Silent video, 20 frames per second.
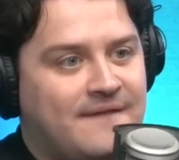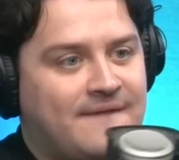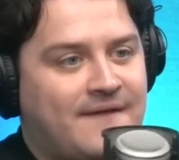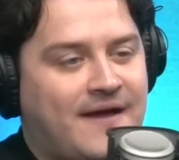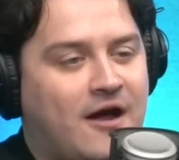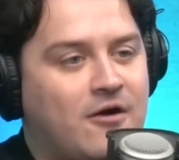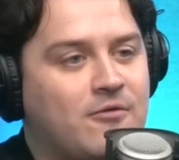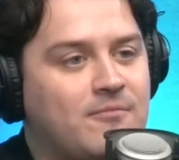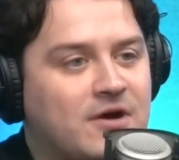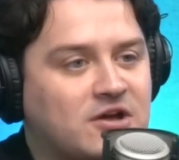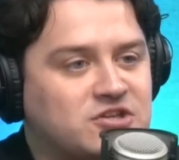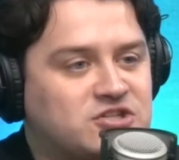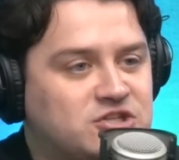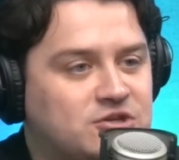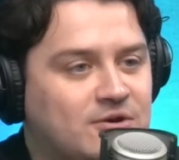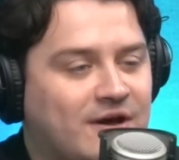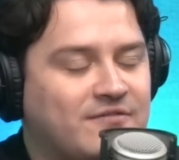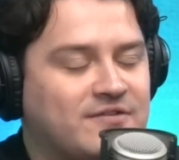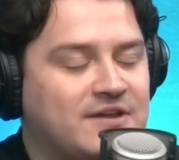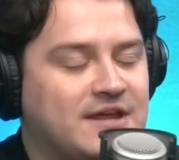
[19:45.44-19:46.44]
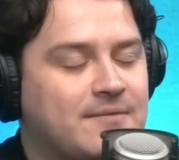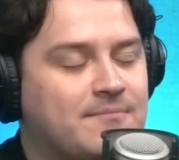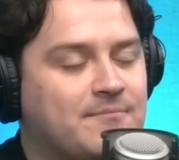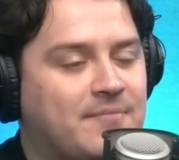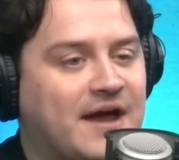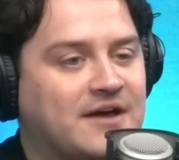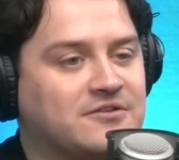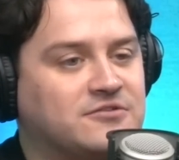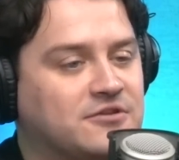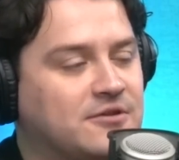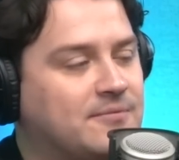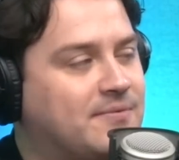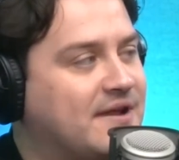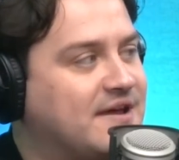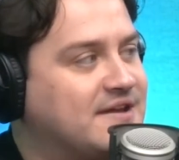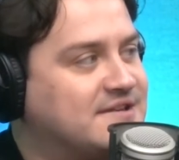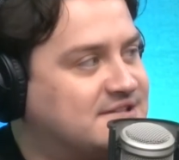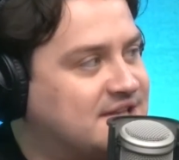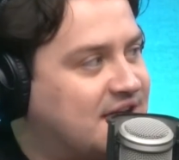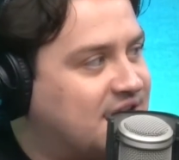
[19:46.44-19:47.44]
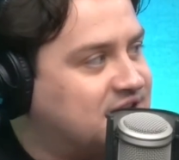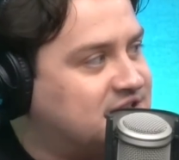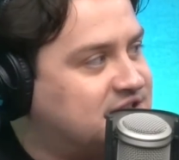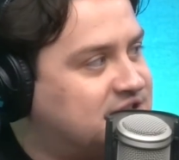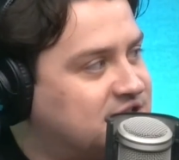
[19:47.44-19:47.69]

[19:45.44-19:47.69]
How much you have an impact on the players next